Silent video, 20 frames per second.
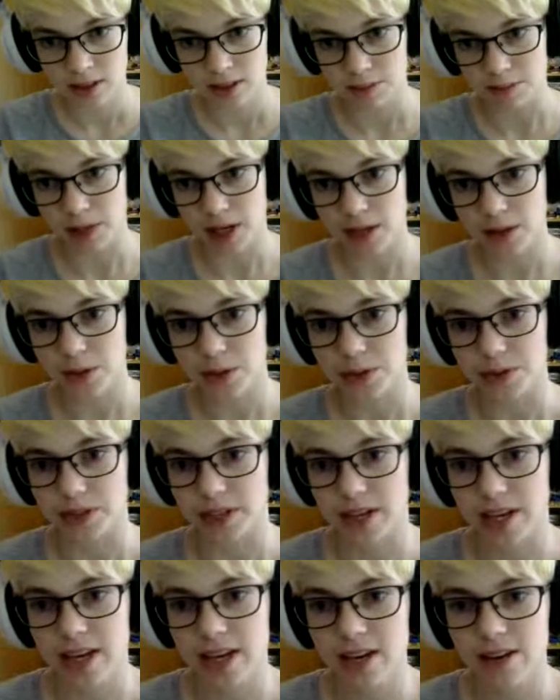My lord, the
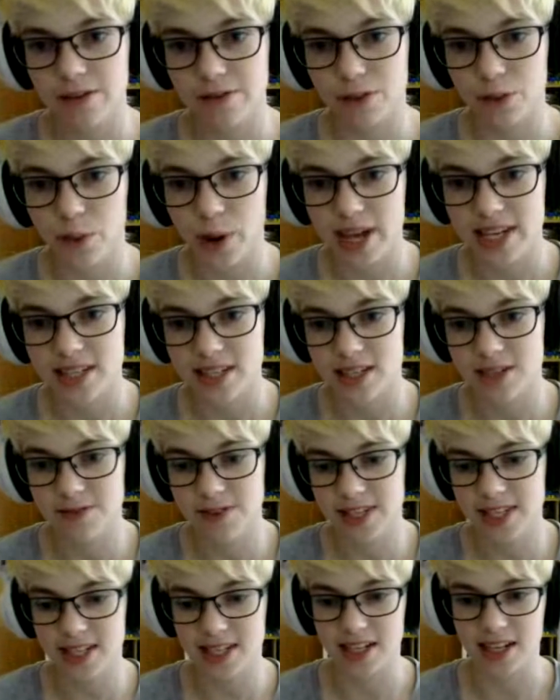king of the west is
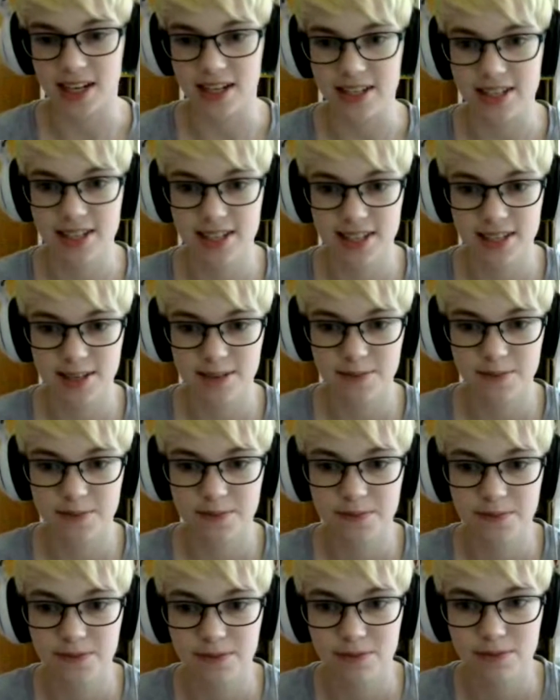visiting us.
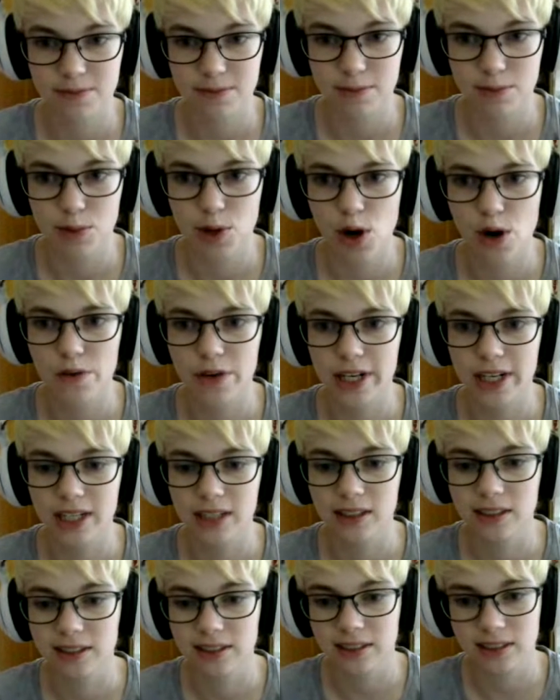
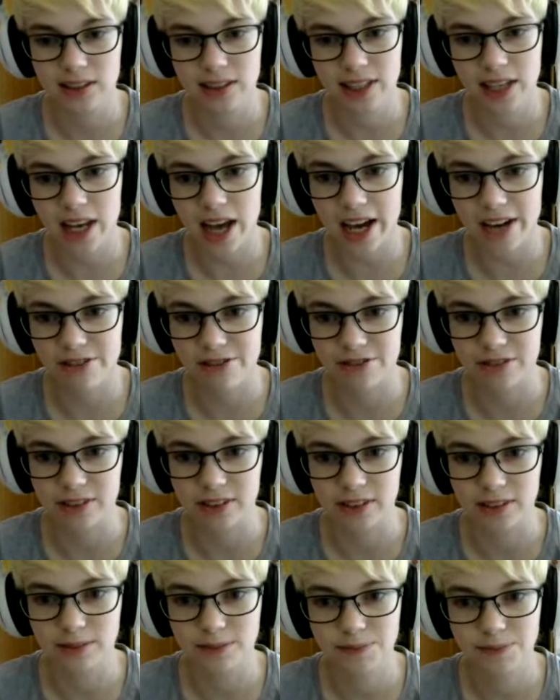Boring.
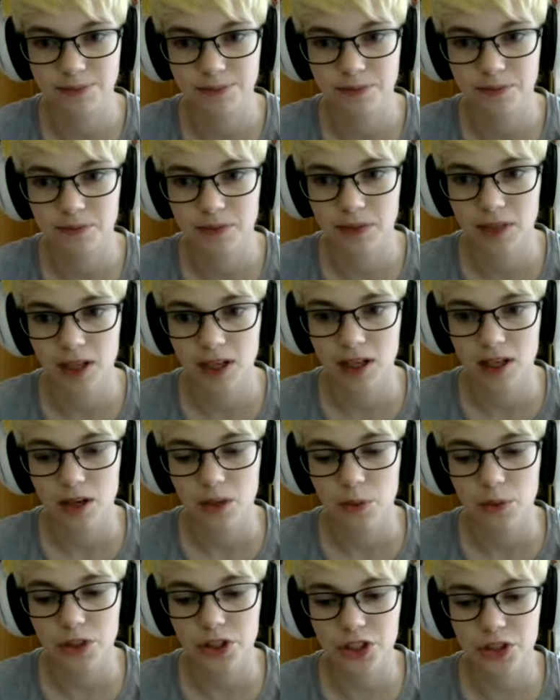Delightful.
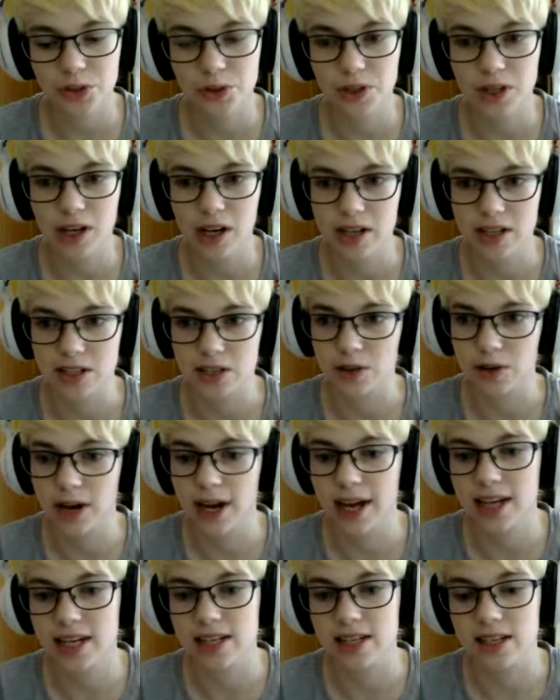We should organise a
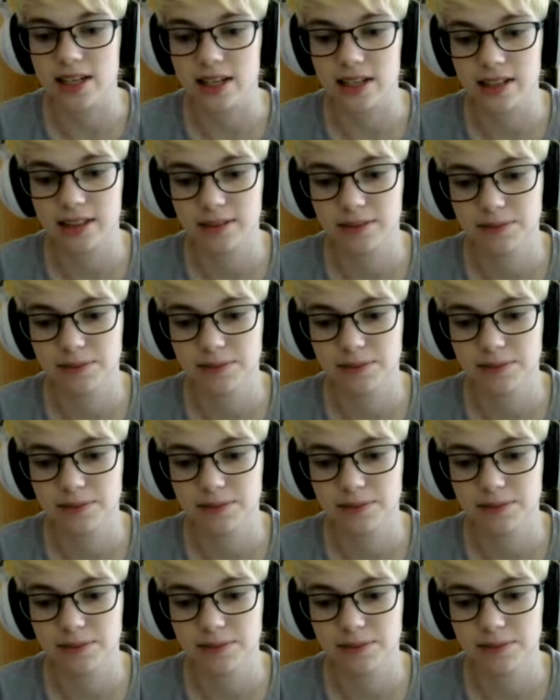grand dinner.